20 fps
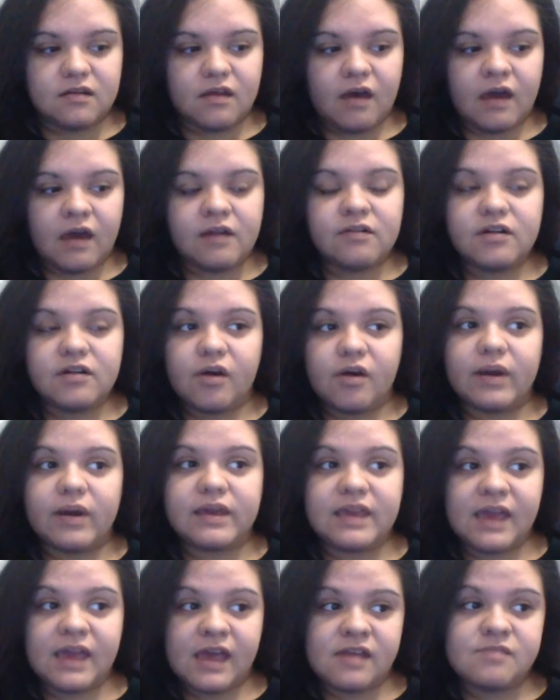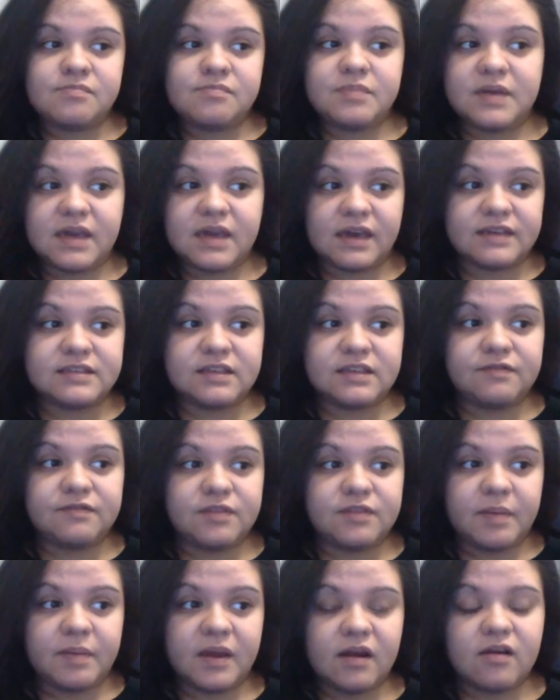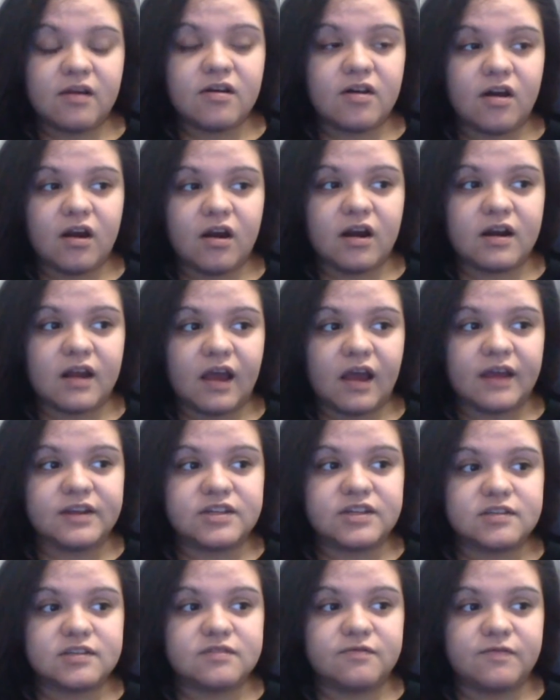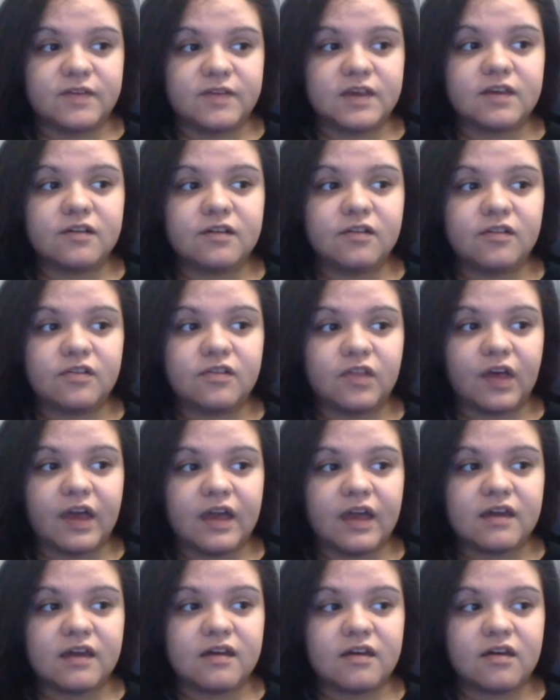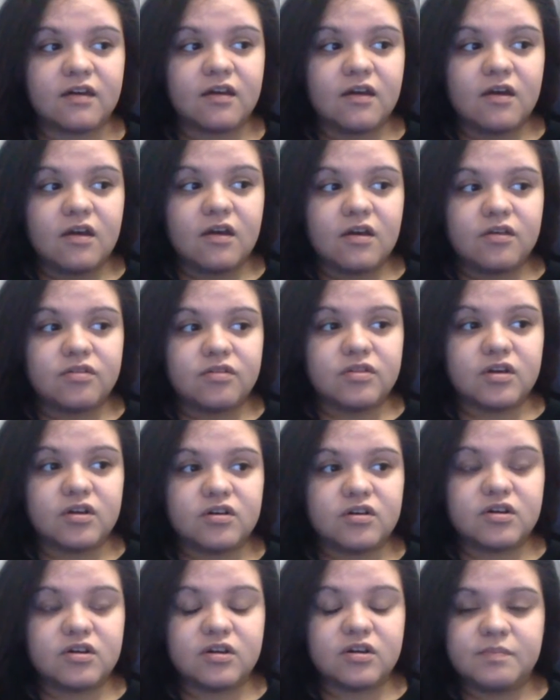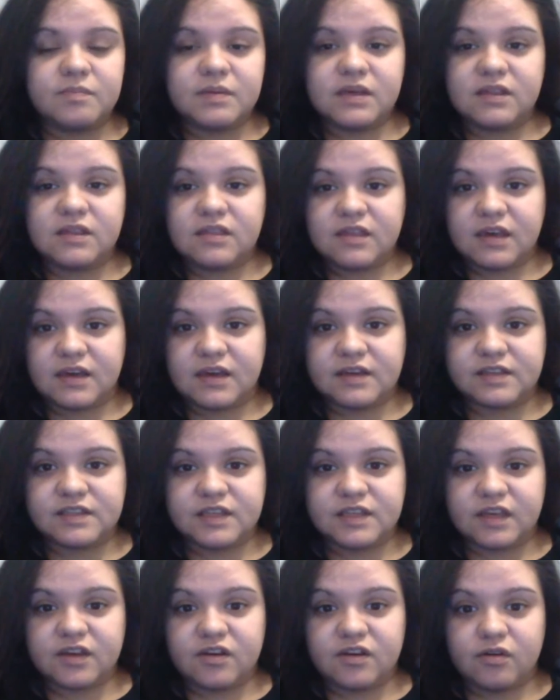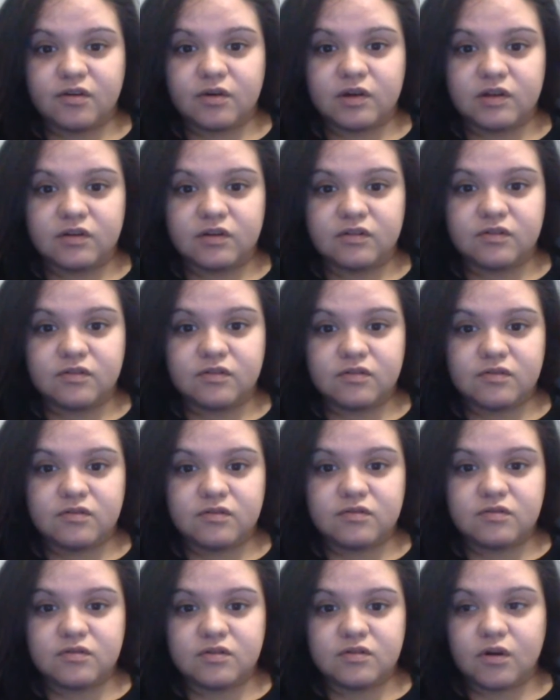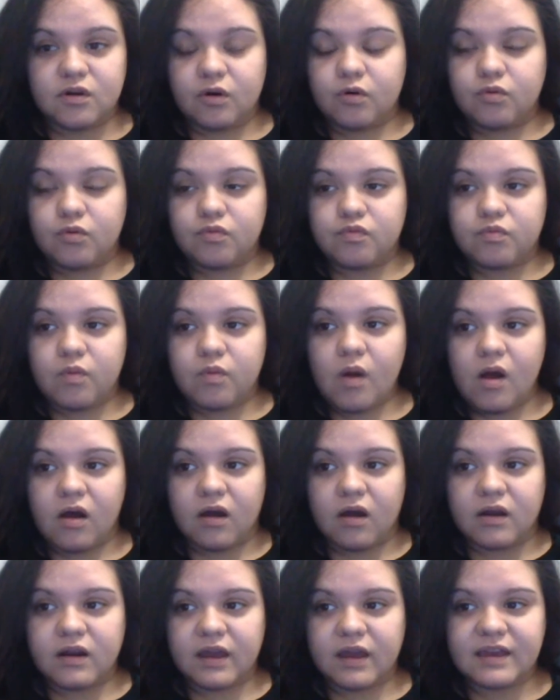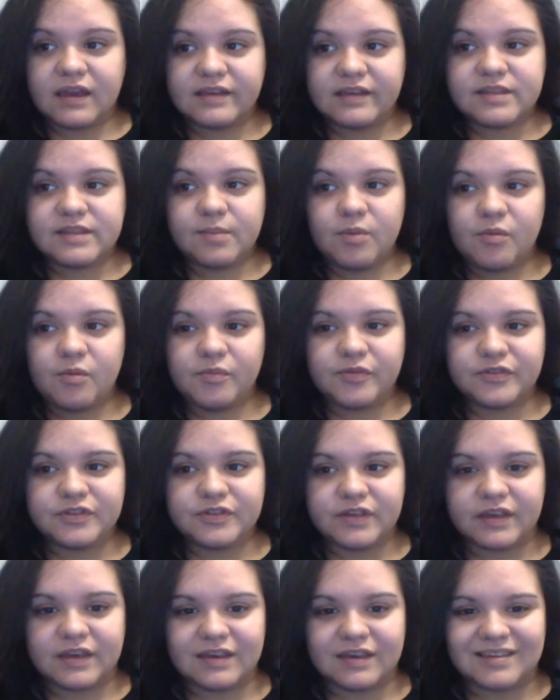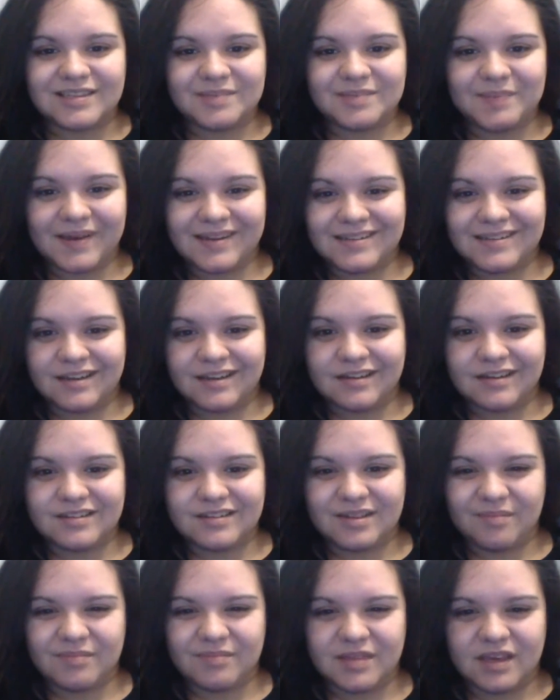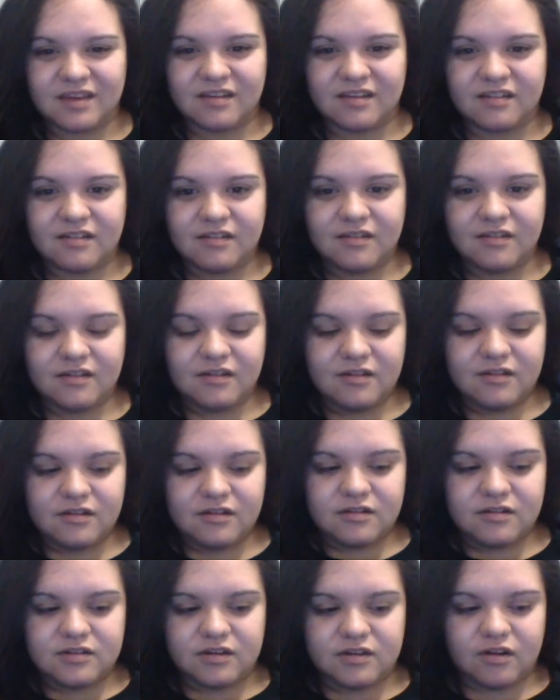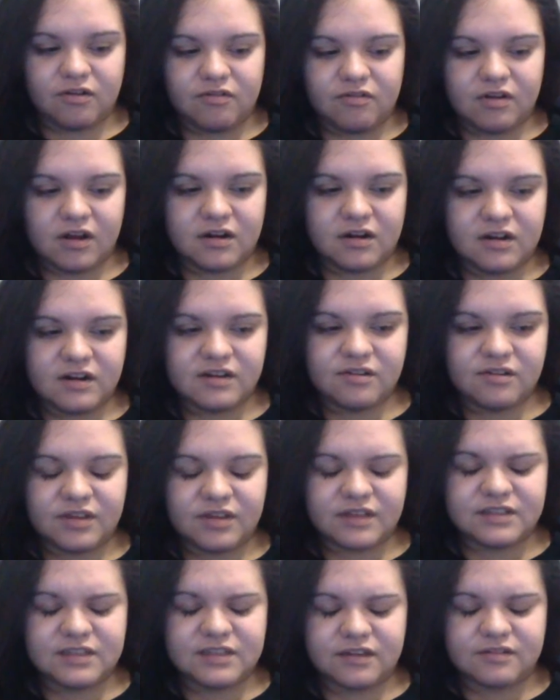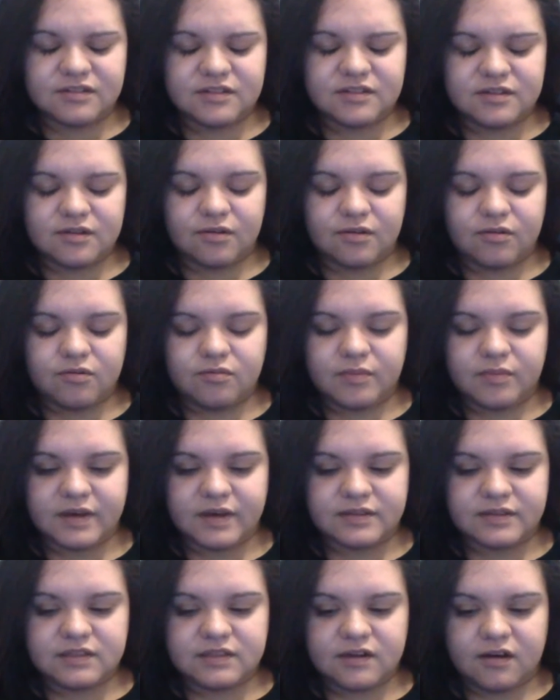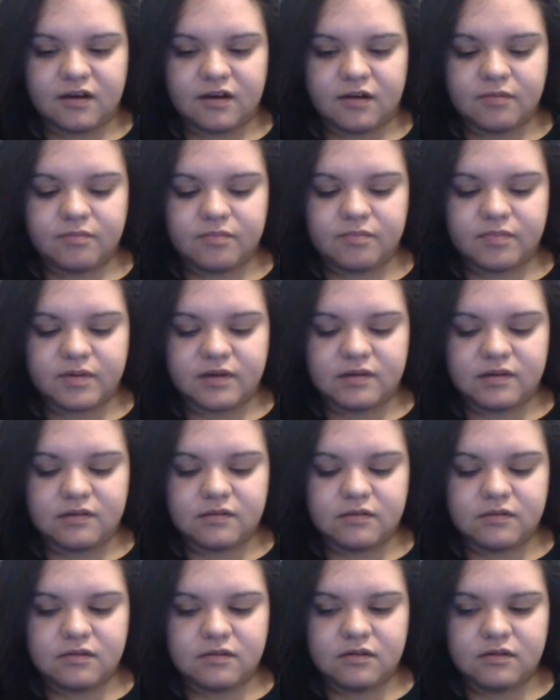I don't know. Again, because of the Paragard, I just feel like there could be things that could go wrong. I guess I'm almost like expecting something to go wrong. I know that sounds so messed up, but